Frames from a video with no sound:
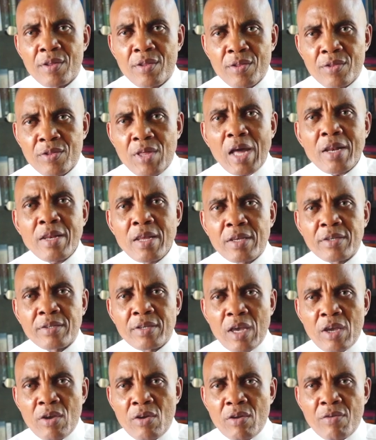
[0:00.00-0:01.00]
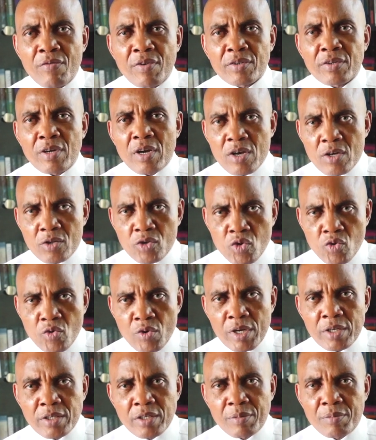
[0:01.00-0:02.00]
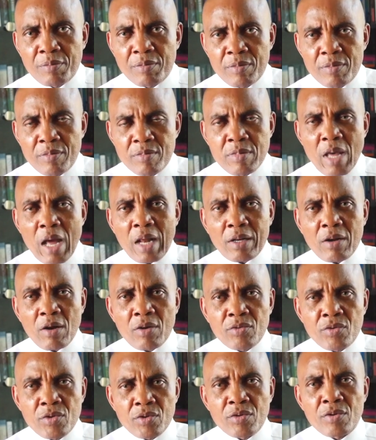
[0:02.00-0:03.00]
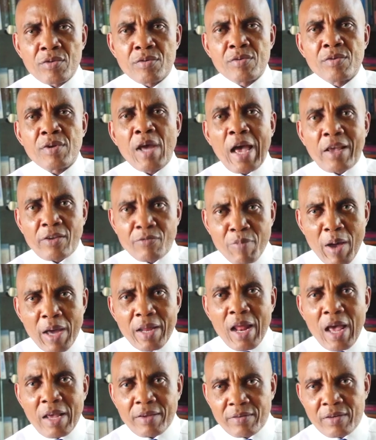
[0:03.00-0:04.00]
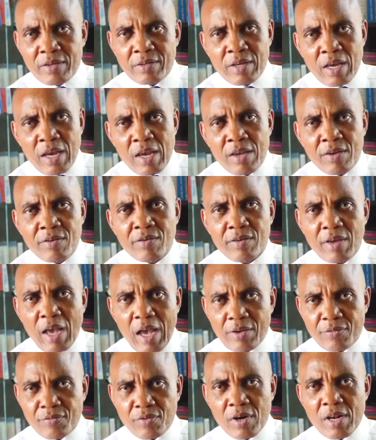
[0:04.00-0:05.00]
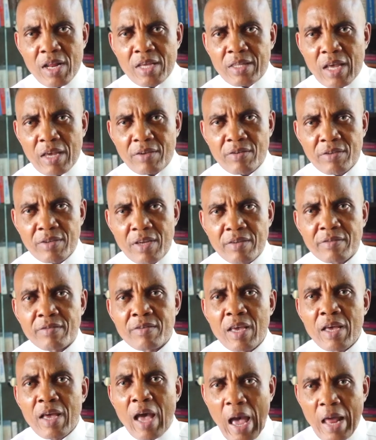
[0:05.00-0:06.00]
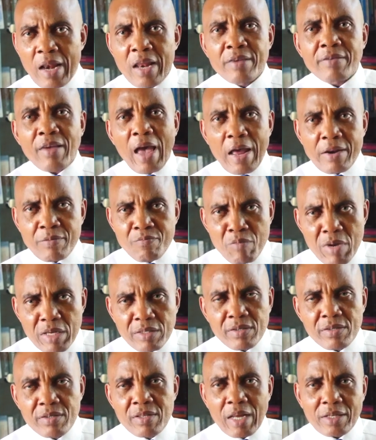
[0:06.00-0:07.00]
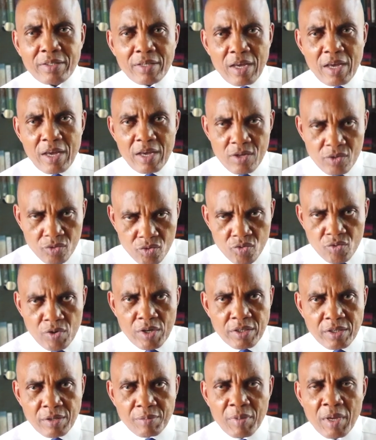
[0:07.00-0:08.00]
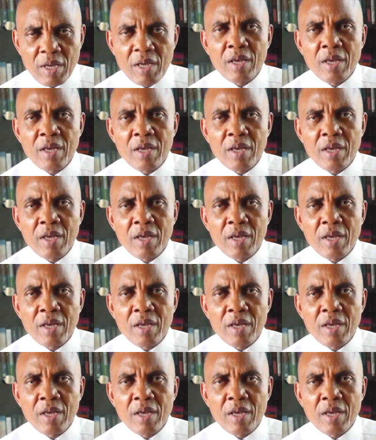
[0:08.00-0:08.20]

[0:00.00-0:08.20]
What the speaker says: That is a universal truism. That constitution, as bad as it is, as fraudulent as it is, at least admits that truism,